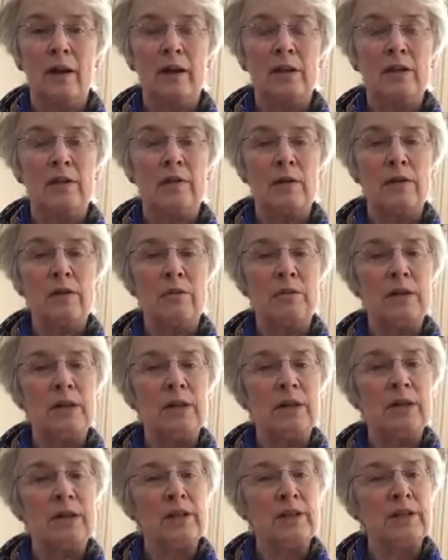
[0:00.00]
And so I thought
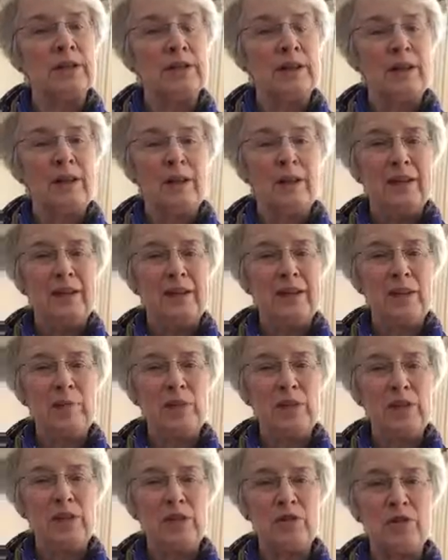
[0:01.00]
I'd just
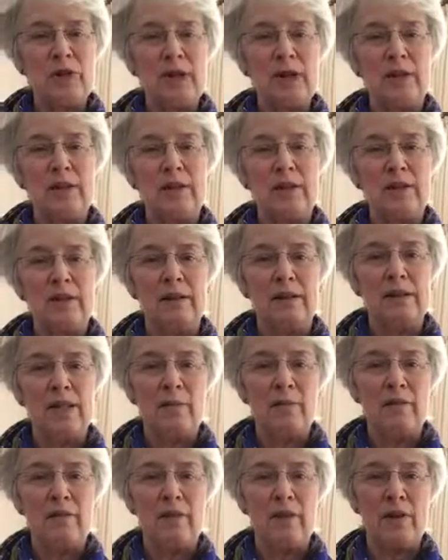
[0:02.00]
demonstrate
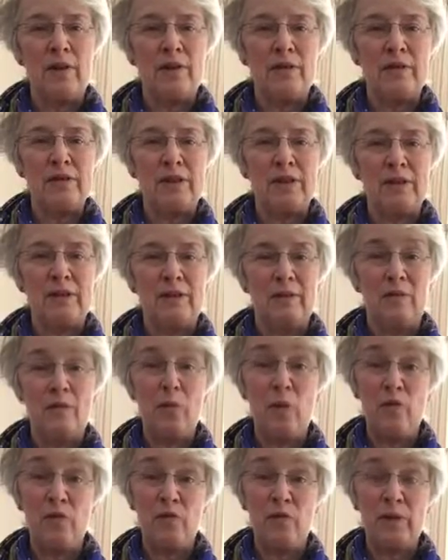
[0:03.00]
some of those
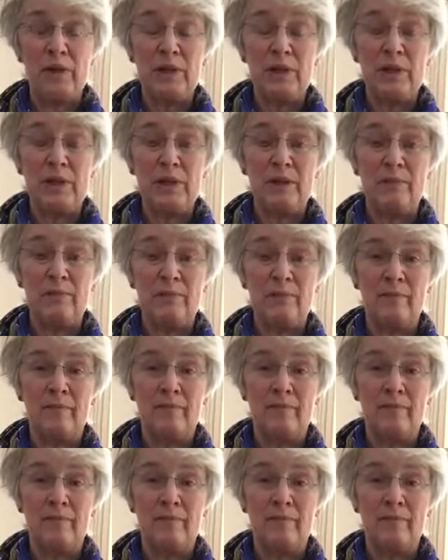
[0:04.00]
movements,